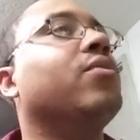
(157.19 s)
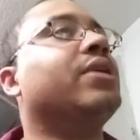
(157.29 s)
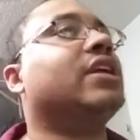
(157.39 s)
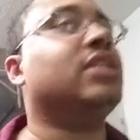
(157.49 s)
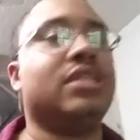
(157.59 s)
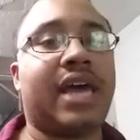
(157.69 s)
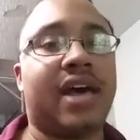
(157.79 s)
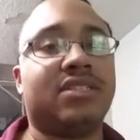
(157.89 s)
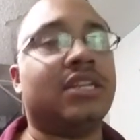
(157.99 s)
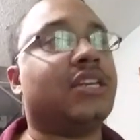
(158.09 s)
but it just
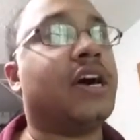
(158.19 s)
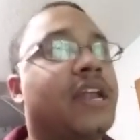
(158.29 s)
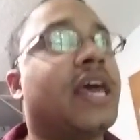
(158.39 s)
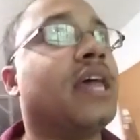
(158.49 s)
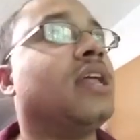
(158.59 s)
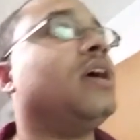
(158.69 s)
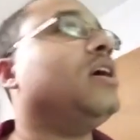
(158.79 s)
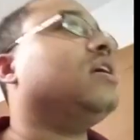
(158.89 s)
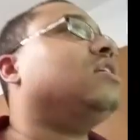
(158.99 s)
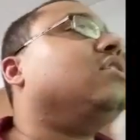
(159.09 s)
hasn't done it.
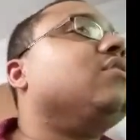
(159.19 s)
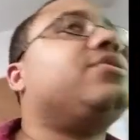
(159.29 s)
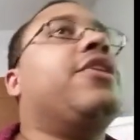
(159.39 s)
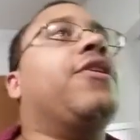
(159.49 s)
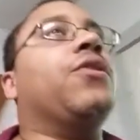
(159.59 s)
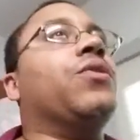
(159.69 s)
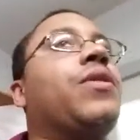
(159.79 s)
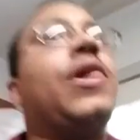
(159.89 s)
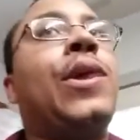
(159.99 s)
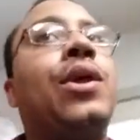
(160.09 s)
So